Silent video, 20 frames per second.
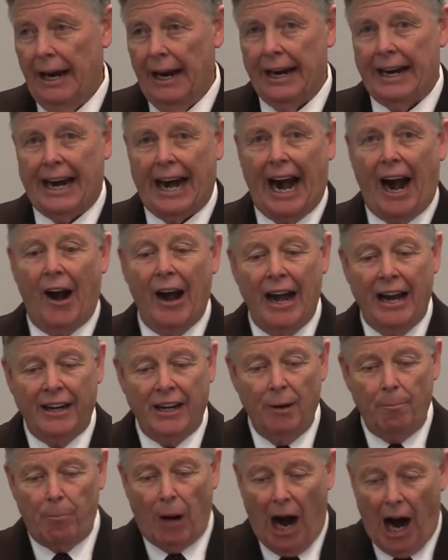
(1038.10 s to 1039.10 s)
carrying
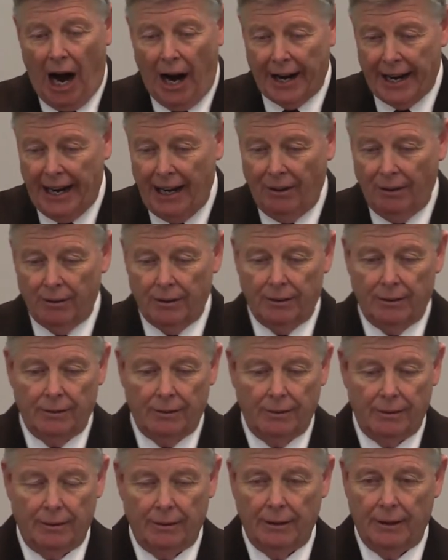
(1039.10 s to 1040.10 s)
the body,
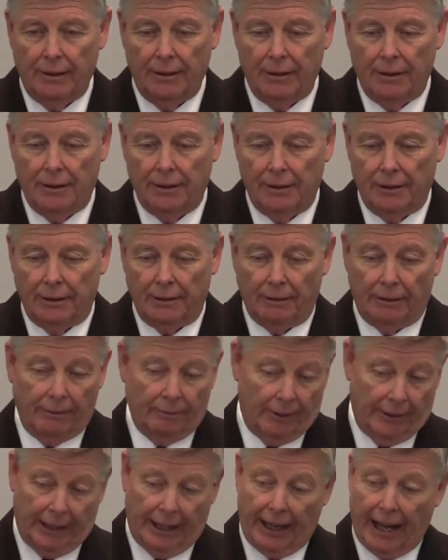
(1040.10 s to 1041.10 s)

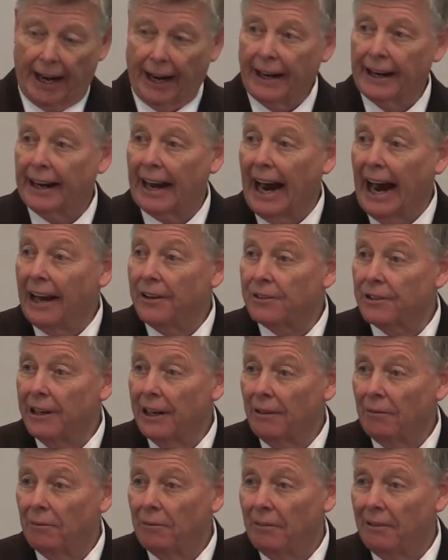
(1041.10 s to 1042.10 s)
they got a casket,